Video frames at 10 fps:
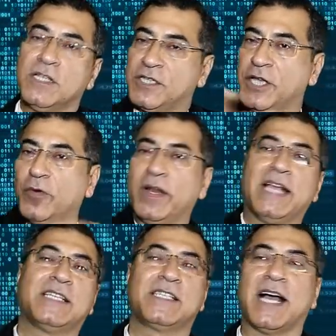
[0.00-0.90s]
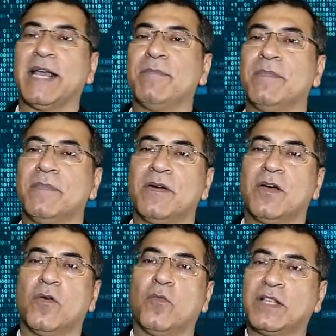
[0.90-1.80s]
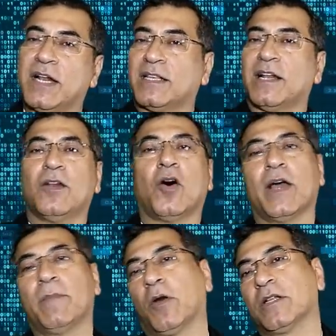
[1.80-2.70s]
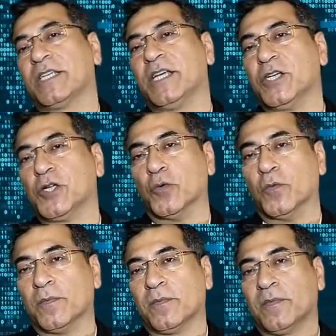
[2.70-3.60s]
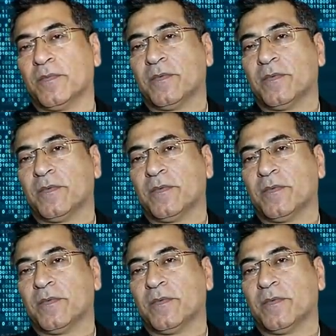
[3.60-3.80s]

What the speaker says: See you next time with another law and policy issue.